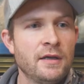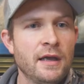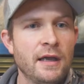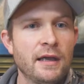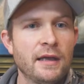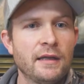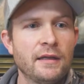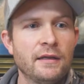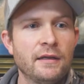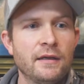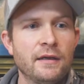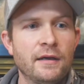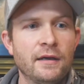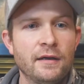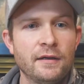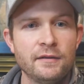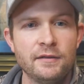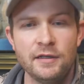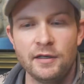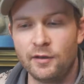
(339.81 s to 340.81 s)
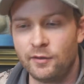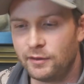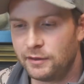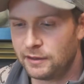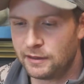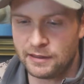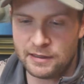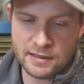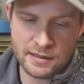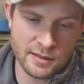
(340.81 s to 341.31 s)
And,
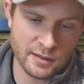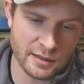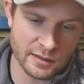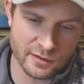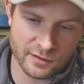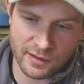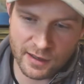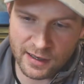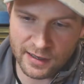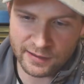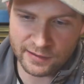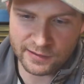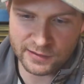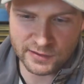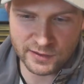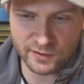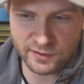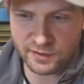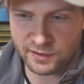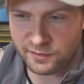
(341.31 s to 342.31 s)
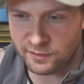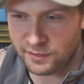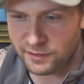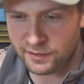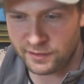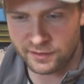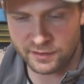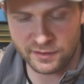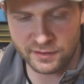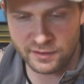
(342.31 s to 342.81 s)
you can draw Arizona
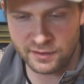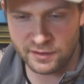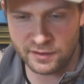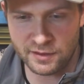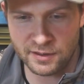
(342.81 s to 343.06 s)
with,